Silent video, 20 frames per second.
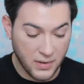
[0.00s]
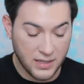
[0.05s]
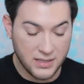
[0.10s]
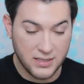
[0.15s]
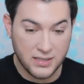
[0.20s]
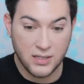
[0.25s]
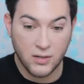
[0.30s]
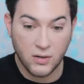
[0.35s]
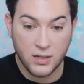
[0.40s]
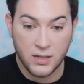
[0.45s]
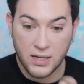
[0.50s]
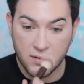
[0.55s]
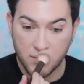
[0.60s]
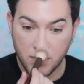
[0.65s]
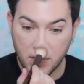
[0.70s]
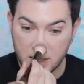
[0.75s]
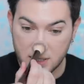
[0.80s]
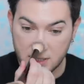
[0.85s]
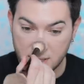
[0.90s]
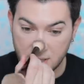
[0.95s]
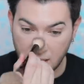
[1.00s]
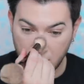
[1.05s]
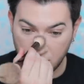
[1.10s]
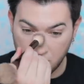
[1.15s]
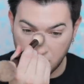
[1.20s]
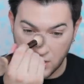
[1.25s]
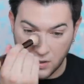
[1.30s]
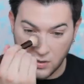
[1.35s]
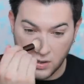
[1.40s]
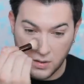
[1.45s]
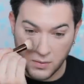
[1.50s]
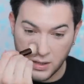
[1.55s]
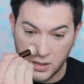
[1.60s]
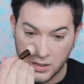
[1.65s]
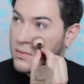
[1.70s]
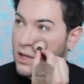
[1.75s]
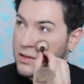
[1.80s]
it's still gonna be the same, you know what I mean?